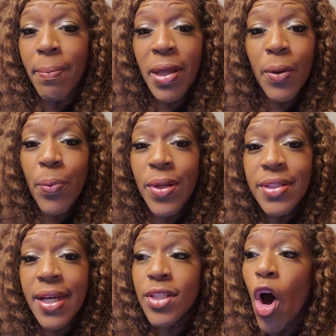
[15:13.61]
can be the
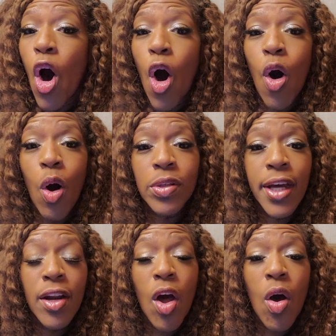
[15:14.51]
princess all
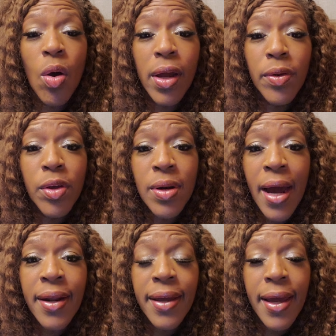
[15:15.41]
day long in the
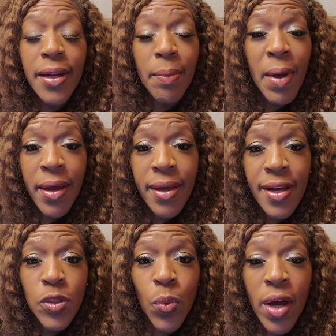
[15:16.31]
United Kingdom. And
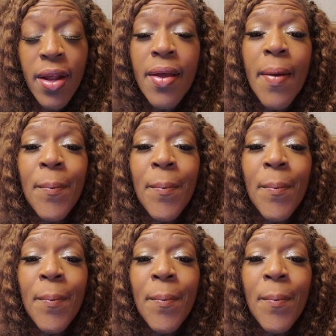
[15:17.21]
guess what?